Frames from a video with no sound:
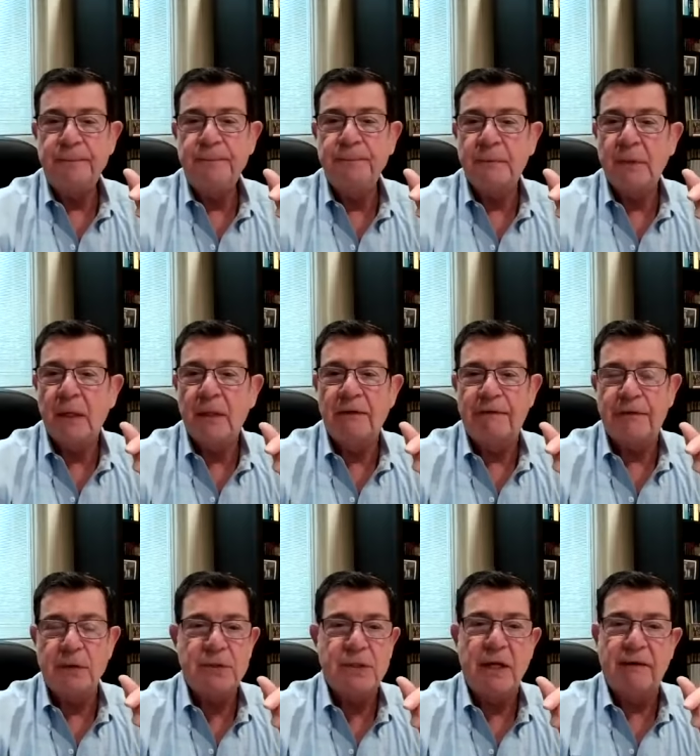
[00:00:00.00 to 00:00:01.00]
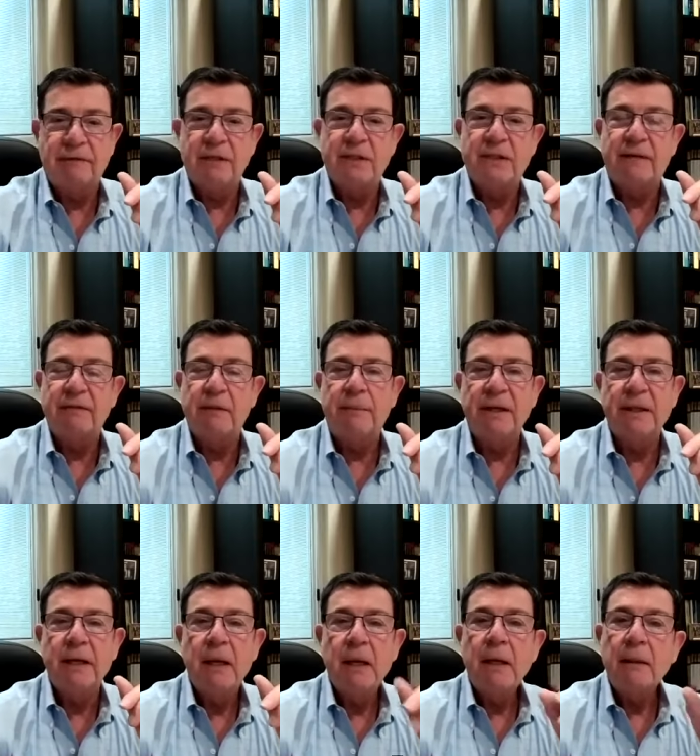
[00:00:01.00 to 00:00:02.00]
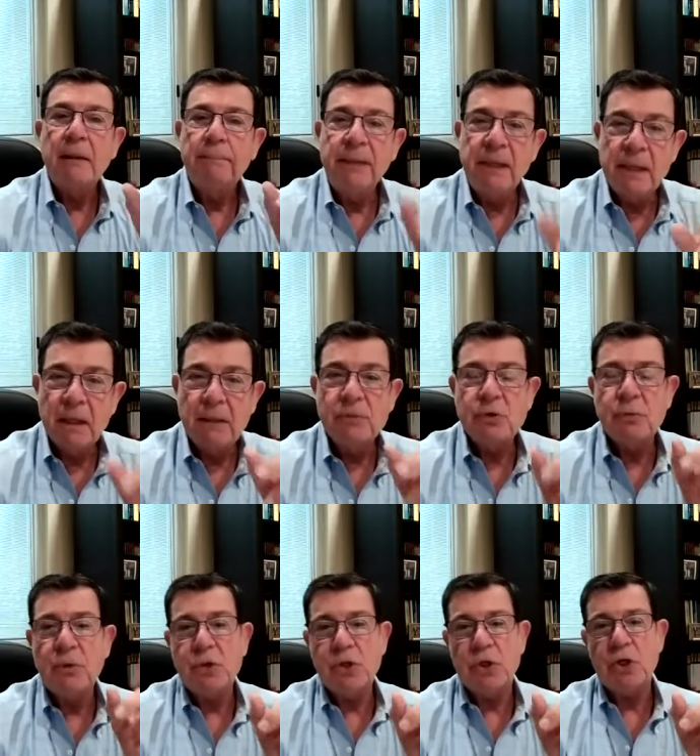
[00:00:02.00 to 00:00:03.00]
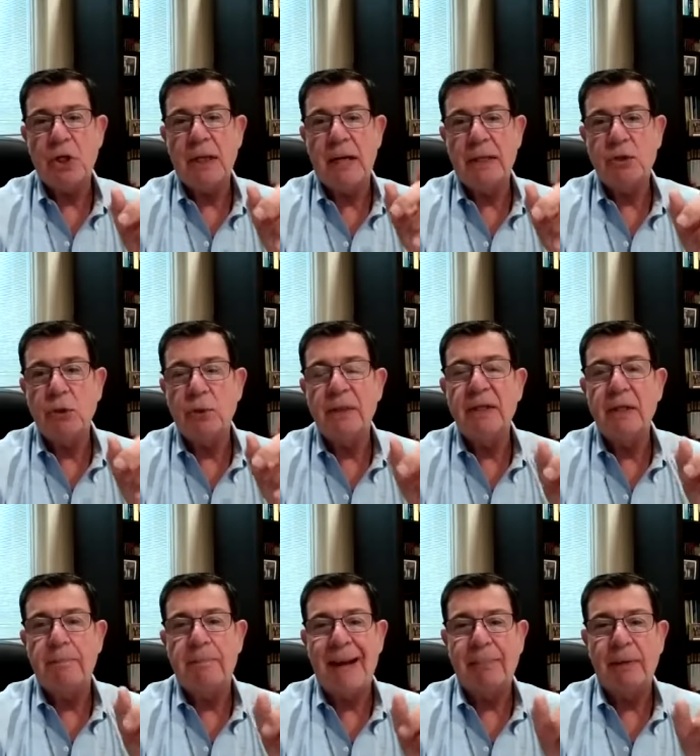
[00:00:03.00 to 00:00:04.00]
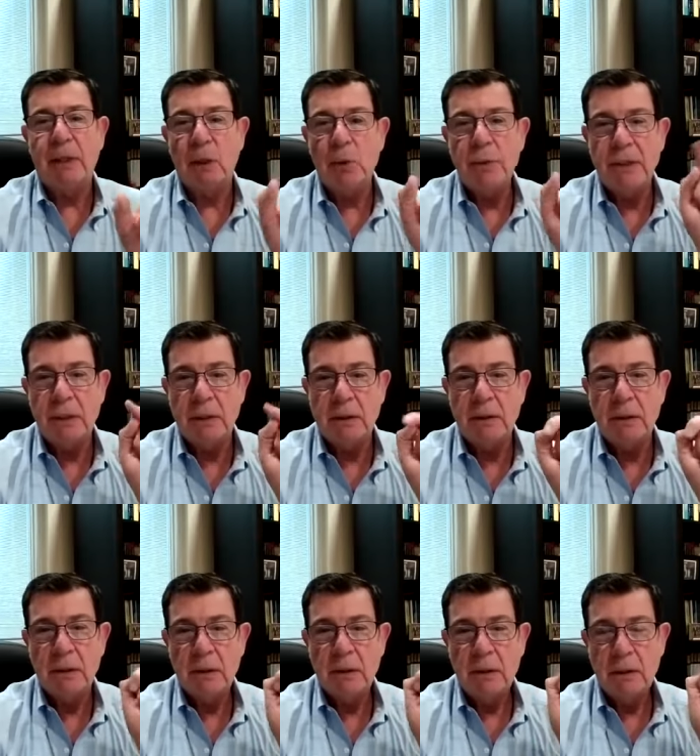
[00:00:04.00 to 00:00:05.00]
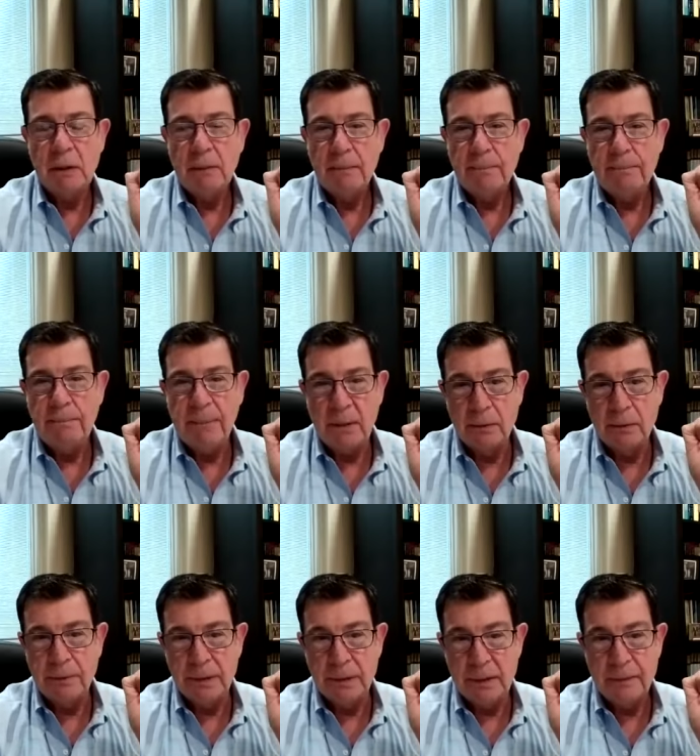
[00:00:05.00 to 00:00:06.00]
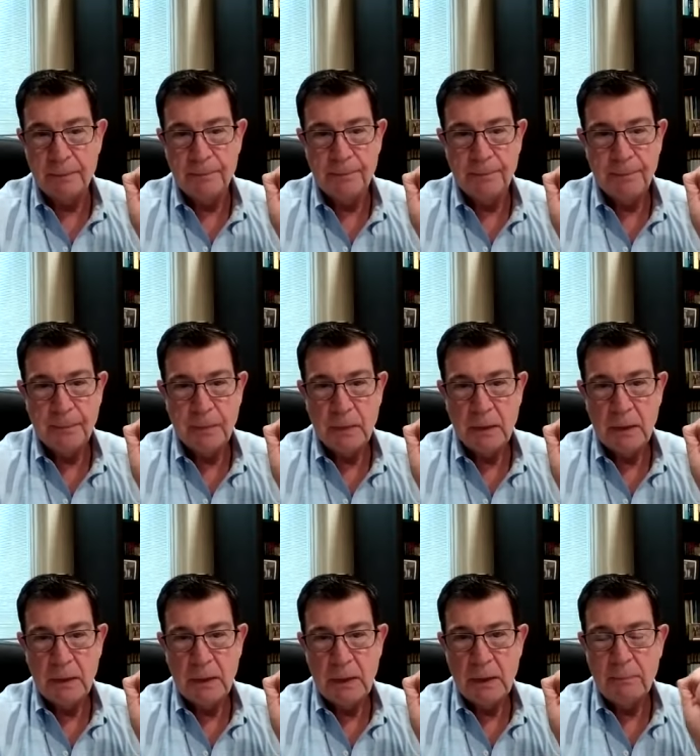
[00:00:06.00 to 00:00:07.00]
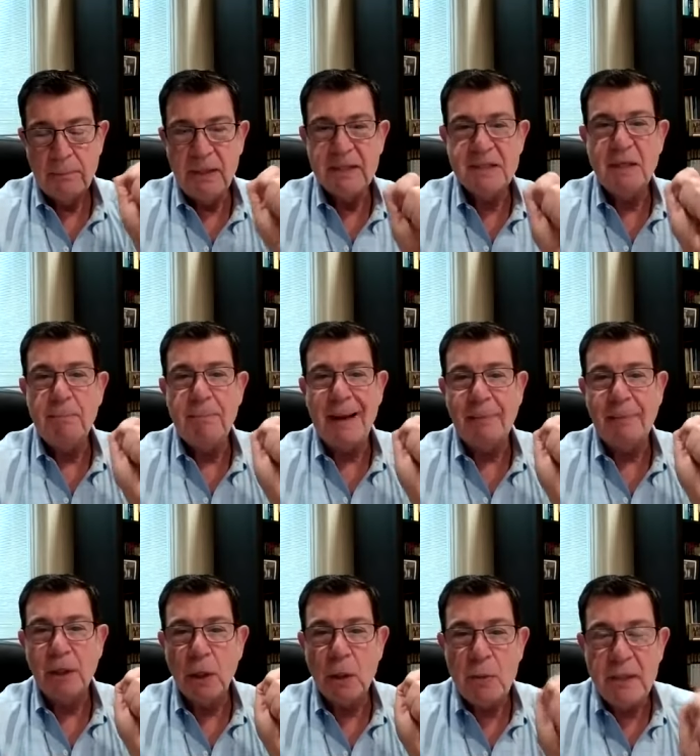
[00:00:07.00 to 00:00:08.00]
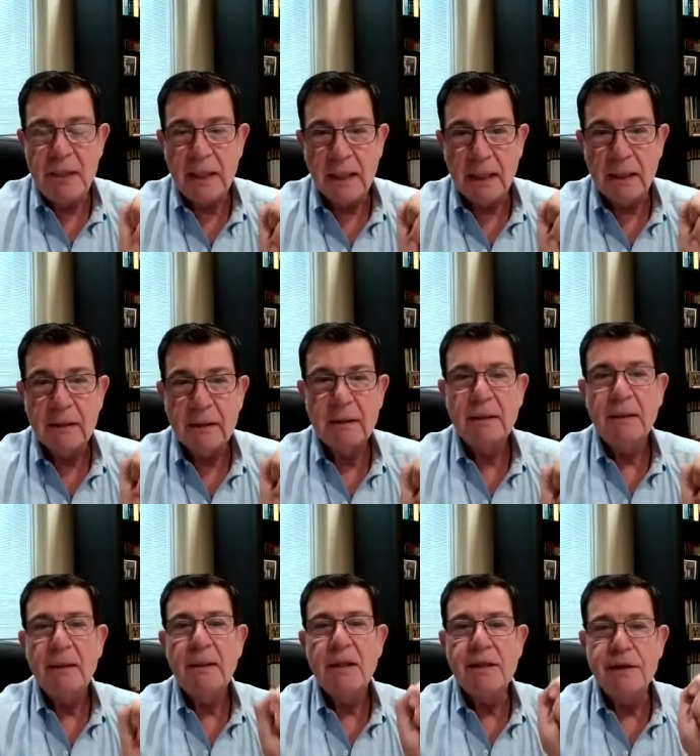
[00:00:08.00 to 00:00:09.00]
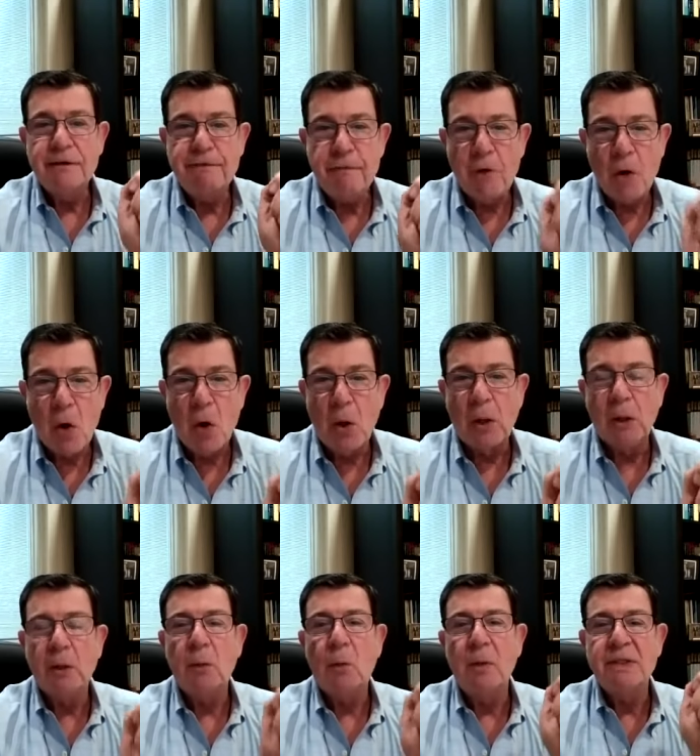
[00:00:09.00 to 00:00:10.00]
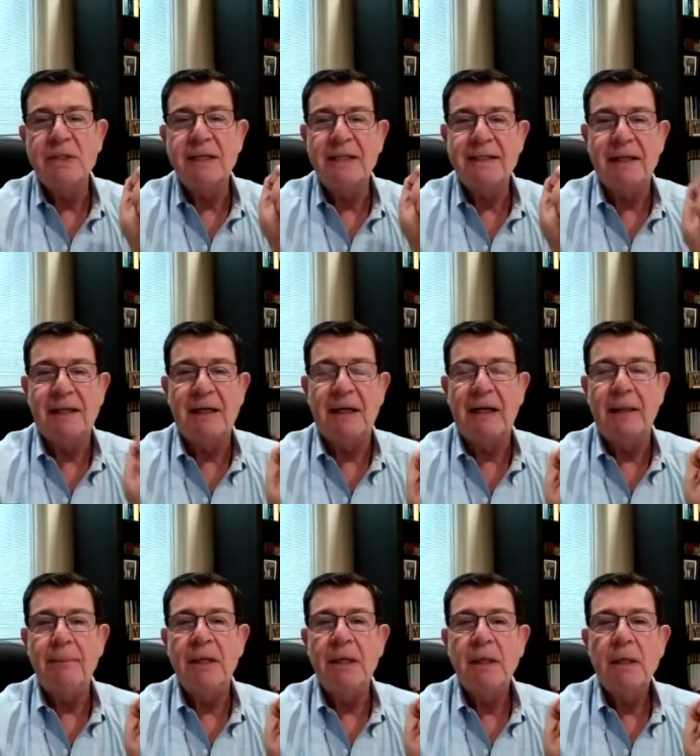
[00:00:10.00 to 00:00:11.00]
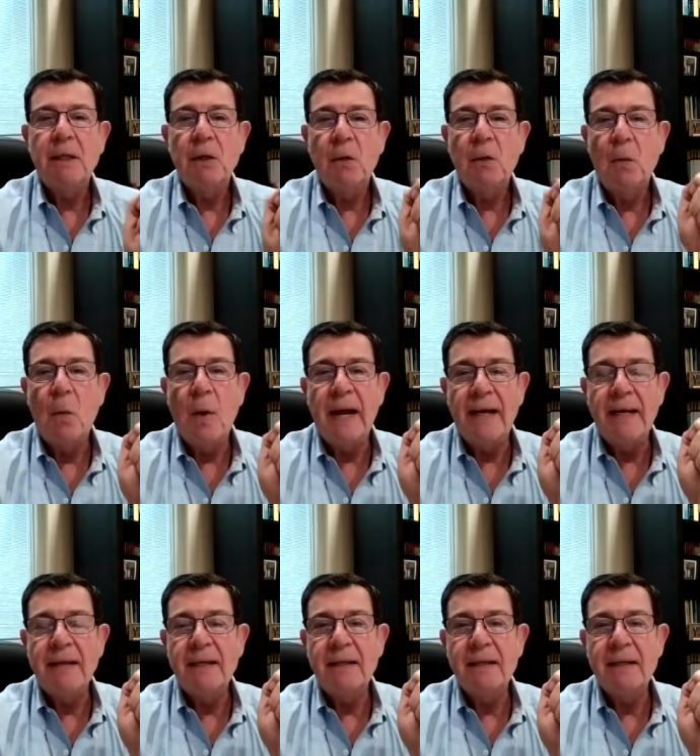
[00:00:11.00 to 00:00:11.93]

the first day of the seventh month, becomes Rosh Hashanah during the Babylonian period. Because in Babylonia, the fall was the time when